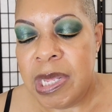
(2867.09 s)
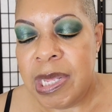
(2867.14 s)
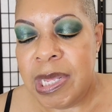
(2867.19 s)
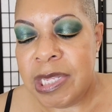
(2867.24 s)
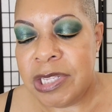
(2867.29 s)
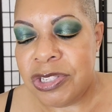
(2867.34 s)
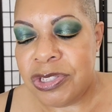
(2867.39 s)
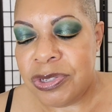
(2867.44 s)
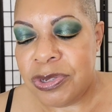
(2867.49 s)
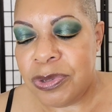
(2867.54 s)

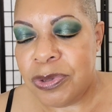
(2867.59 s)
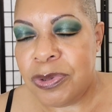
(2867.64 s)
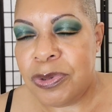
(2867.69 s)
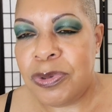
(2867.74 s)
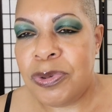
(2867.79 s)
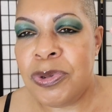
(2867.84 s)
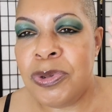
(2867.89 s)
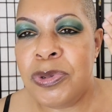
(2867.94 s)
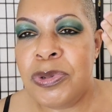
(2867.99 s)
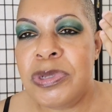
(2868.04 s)
And
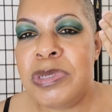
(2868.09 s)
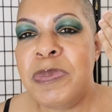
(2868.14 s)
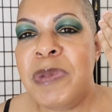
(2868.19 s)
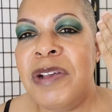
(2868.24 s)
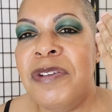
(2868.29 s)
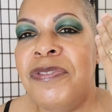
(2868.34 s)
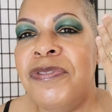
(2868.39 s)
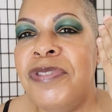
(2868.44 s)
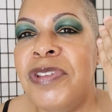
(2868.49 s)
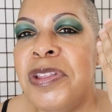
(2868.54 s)
so who's
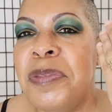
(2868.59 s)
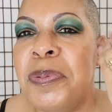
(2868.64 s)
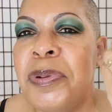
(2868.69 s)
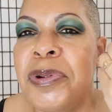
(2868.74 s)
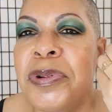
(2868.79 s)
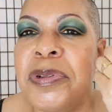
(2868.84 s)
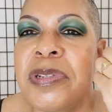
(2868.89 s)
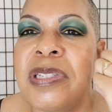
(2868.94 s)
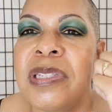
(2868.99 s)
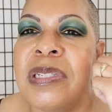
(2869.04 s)
my fifth
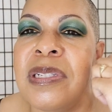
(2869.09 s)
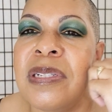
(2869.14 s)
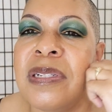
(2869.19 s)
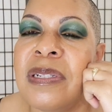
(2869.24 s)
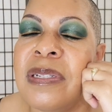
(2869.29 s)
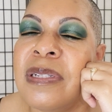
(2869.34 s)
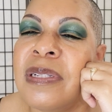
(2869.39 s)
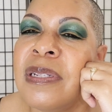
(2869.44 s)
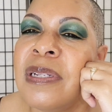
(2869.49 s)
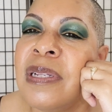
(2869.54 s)

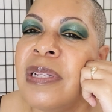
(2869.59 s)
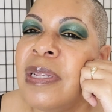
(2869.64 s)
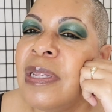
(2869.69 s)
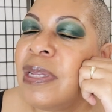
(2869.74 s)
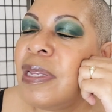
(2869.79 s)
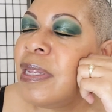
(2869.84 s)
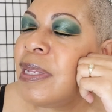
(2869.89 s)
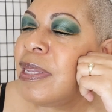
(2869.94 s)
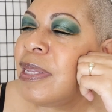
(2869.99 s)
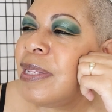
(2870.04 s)
person?
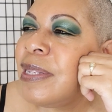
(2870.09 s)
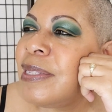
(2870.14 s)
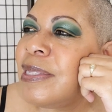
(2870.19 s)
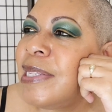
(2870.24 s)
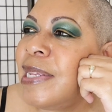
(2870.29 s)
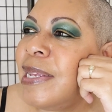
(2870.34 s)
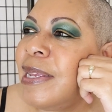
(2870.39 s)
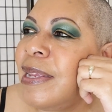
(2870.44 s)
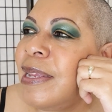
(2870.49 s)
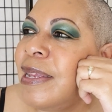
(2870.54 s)

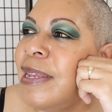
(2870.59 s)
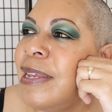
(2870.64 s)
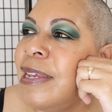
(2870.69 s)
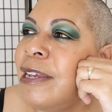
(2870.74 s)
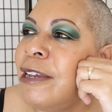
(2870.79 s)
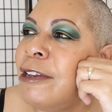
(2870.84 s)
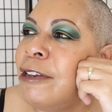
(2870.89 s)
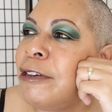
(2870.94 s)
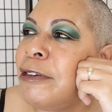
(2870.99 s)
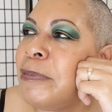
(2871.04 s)

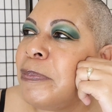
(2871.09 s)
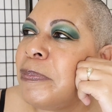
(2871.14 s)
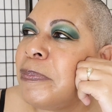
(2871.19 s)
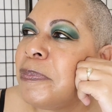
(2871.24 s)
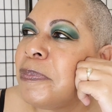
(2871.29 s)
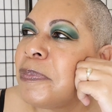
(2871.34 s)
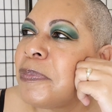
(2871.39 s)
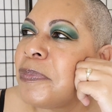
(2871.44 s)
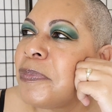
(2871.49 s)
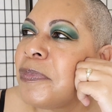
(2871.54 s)
Damn.